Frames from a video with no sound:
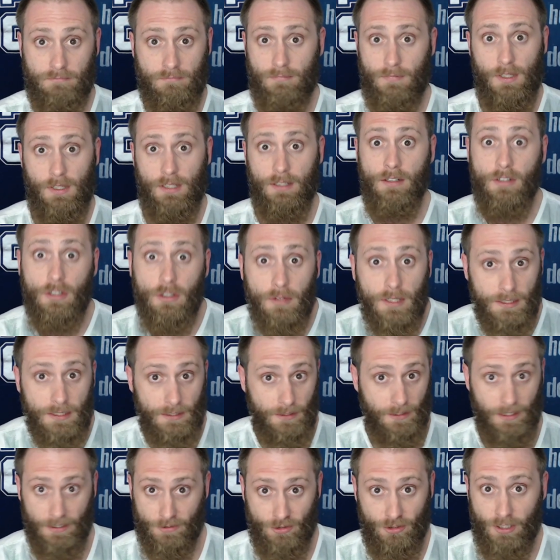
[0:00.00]
I didn't do any
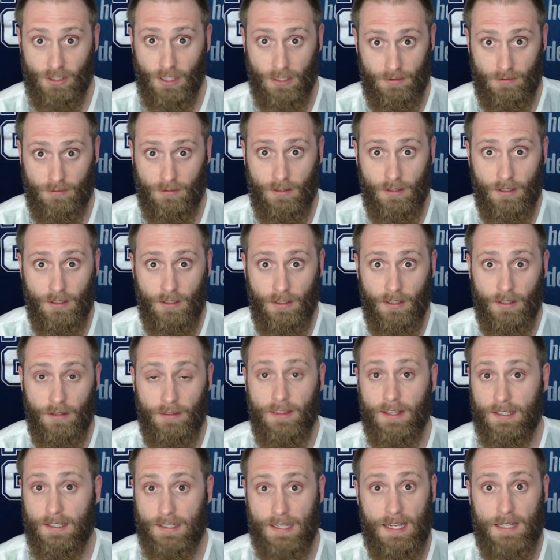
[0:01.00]
of that shit.
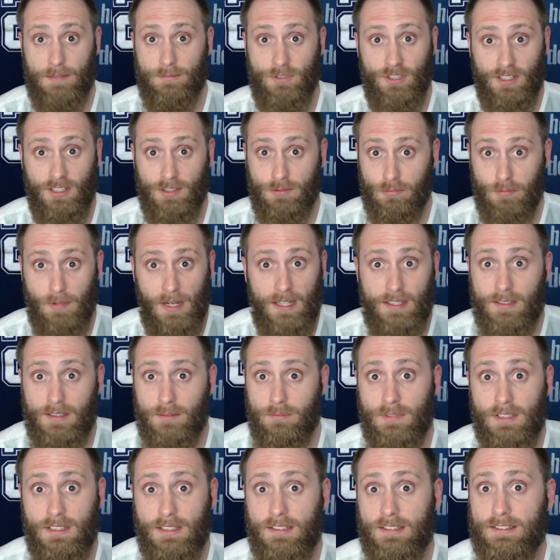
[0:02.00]
The game just
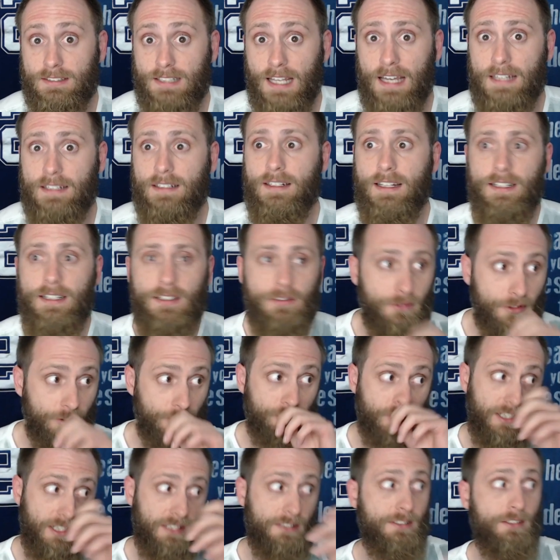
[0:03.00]
randomly decided, and it was
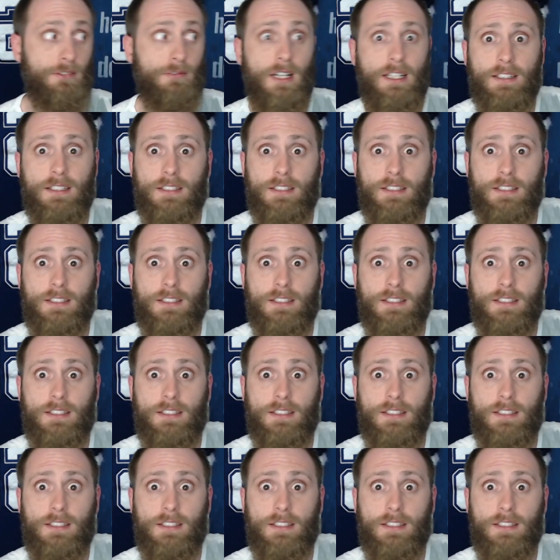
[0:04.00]
crazy, right?